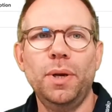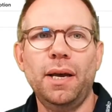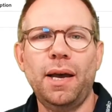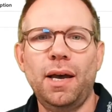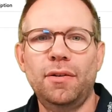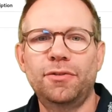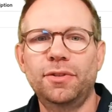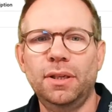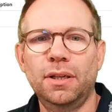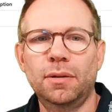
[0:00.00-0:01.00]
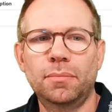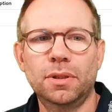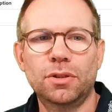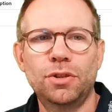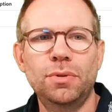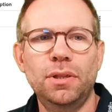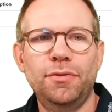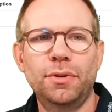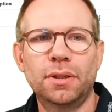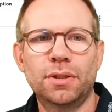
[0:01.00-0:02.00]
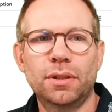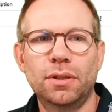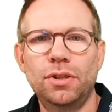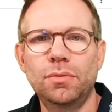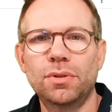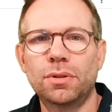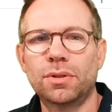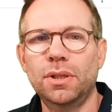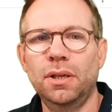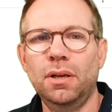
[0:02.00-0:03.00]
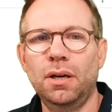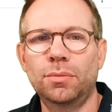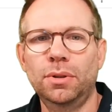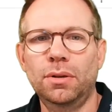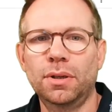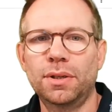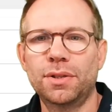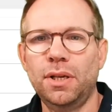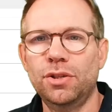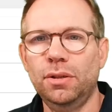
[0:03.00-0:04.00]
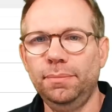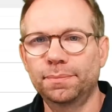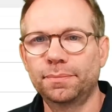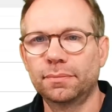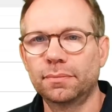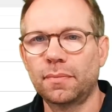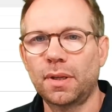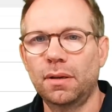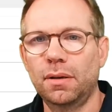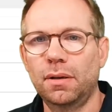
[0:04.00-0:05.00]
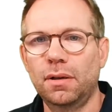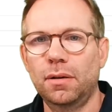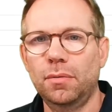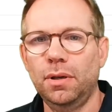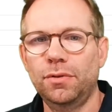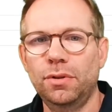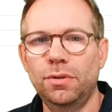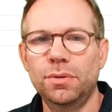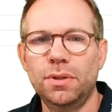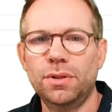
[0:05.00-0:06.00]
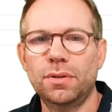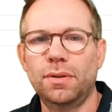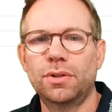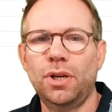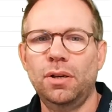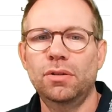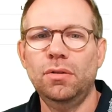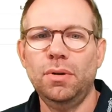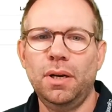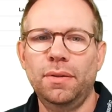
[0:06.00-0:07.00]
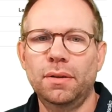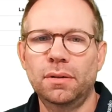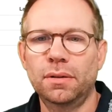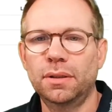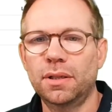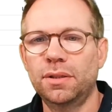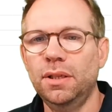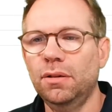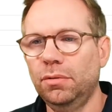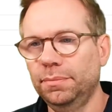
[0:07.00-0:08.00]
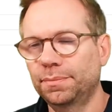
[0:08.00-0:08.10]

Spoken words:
have two different users in our organization. We have two users, the Jane Doe and the Niko.